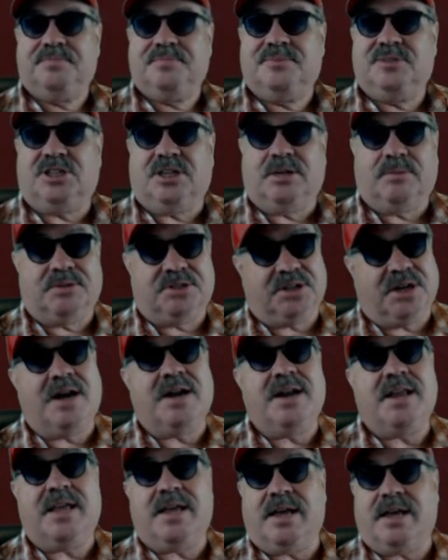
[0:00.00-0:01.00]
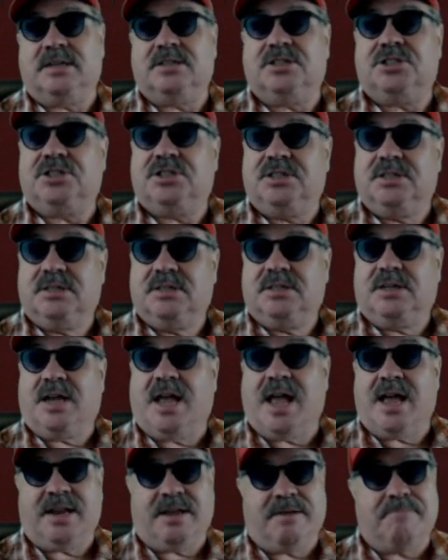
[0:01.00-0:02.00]
She was unhinged
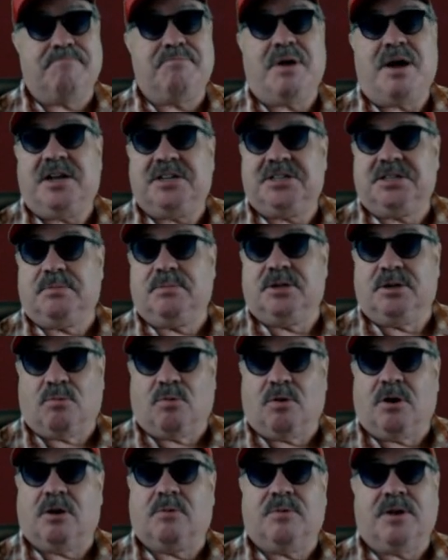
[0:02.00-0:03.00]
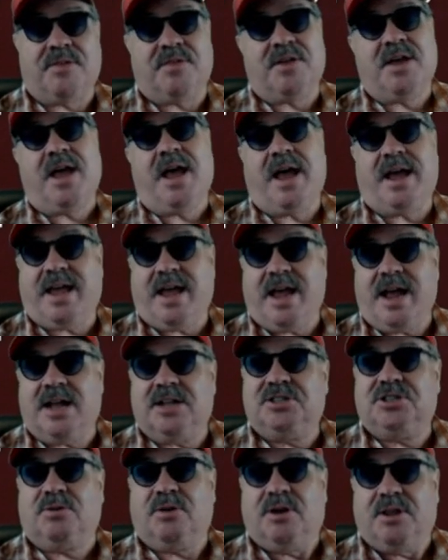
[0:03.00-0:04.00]
and impossible to work with, a
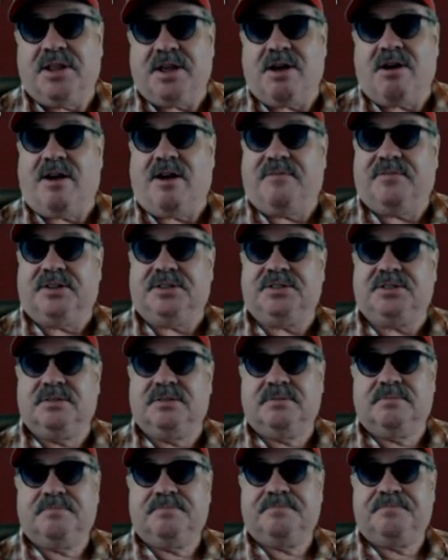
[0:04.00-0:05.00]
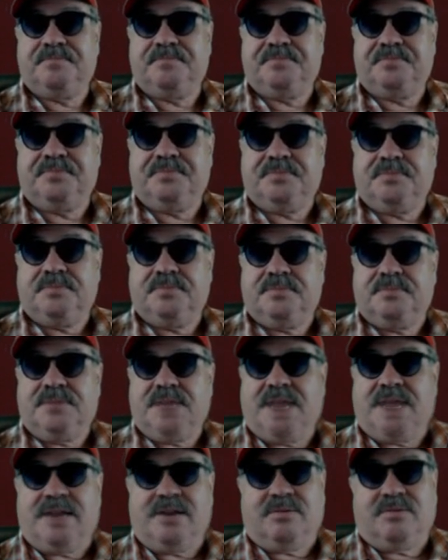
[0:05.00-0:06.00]
cancer in the office.
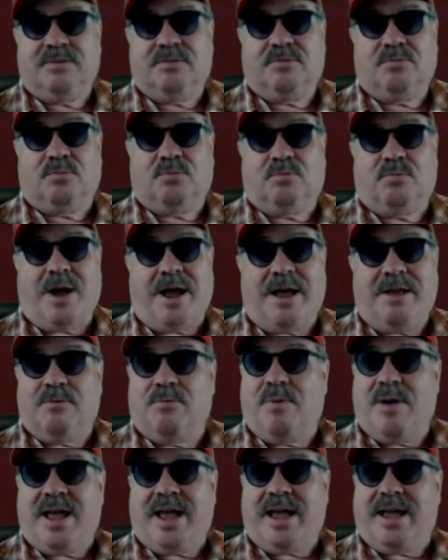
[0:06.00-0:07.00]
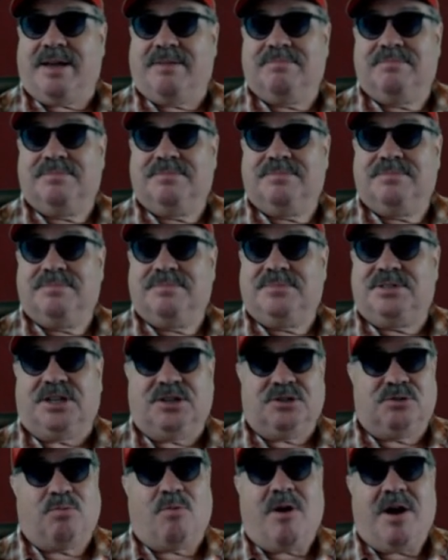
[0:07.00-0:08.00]
And right away,
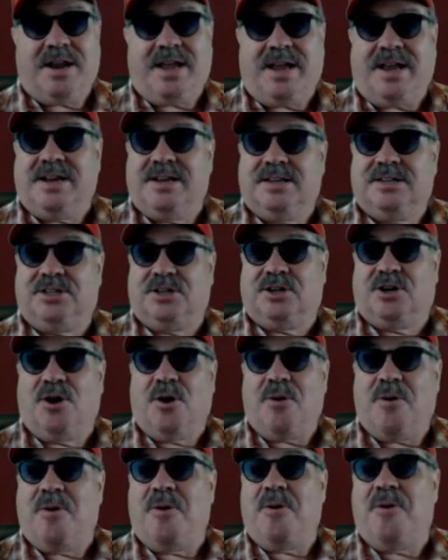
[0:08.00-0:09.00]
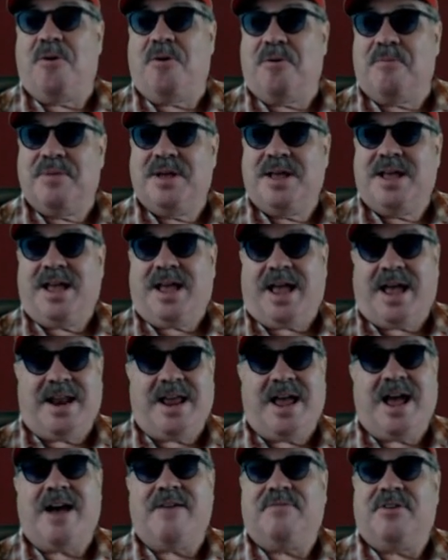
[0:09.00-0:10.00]
she's wanting to go home
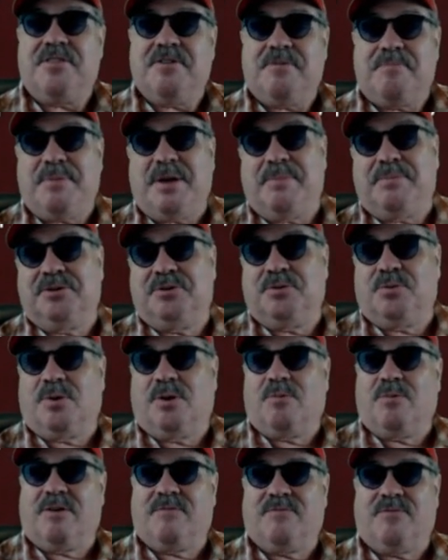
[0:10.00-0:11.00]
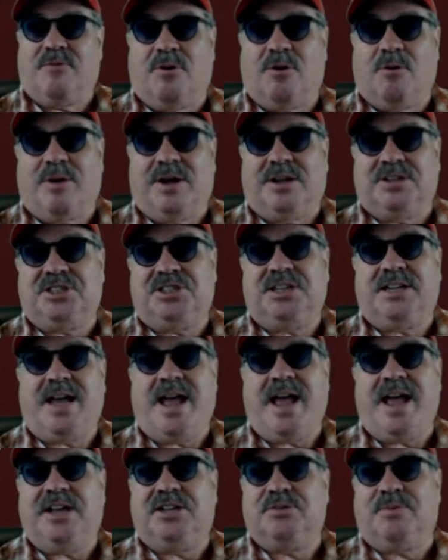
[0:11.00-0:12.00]
and have other people do her work her while she
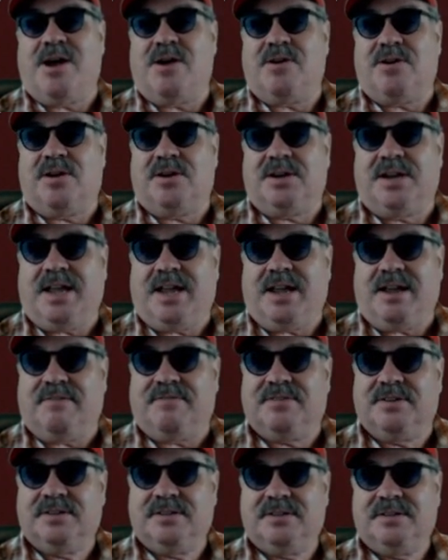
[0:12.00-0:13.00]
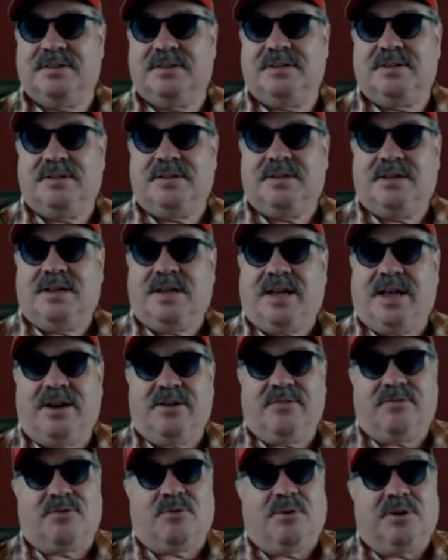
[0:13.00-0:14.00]
hangs around on leave.
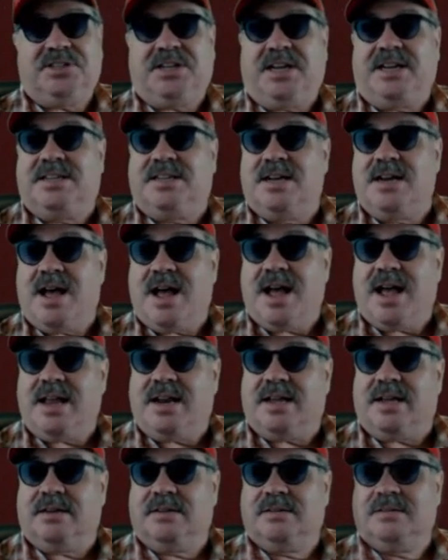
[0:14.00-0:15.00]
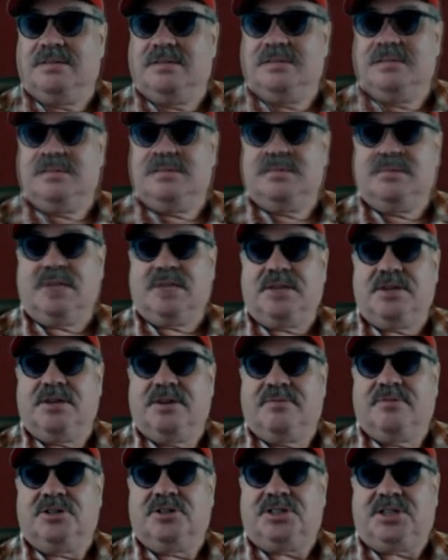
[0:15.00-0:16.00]
And of course, he denied it. The
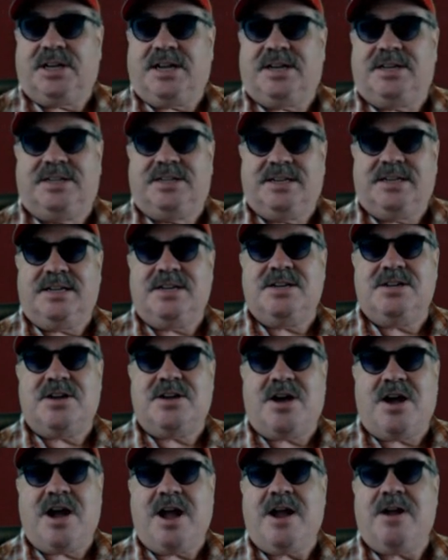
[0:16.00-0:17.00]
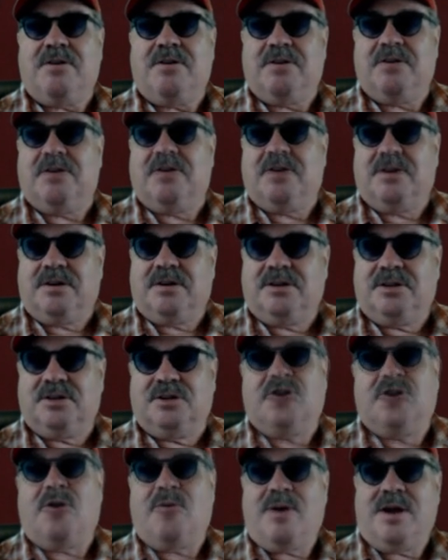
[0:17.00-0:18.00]
university didn't hire her to
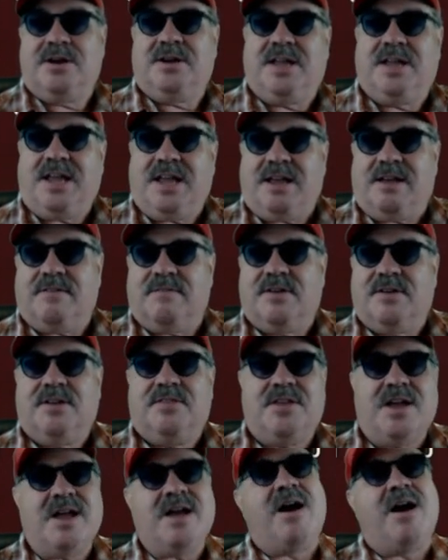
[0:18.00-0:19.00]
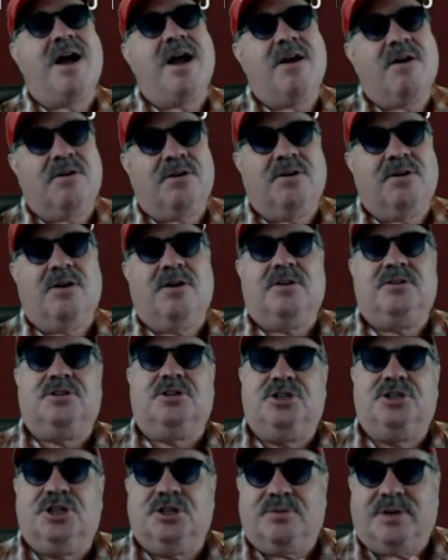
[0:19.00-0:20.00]
go on leave. They hired her
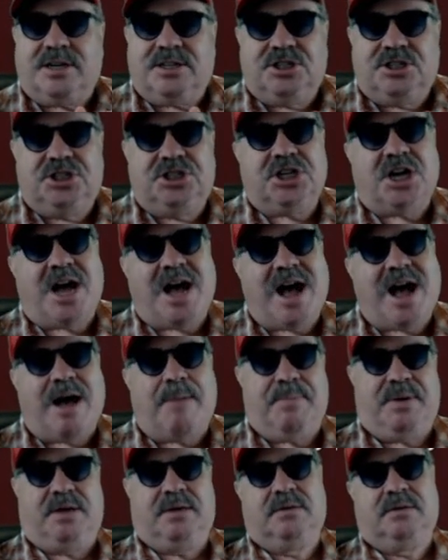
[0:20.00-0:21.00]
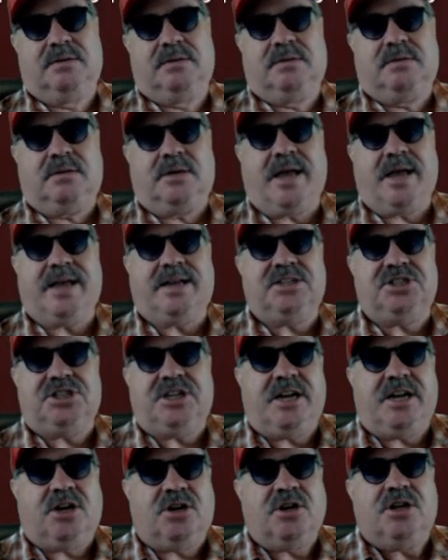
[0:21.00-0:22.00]
to do a job, and
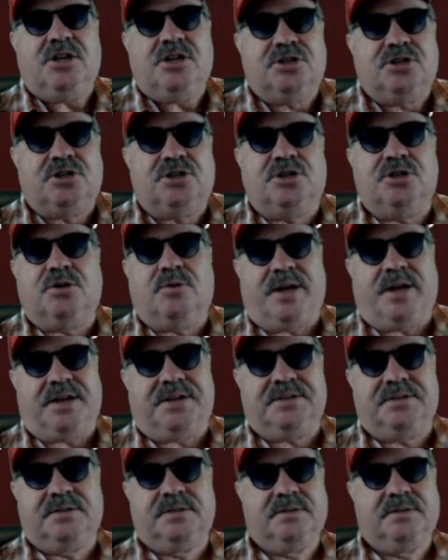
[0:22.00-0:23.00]
she couldn't do it.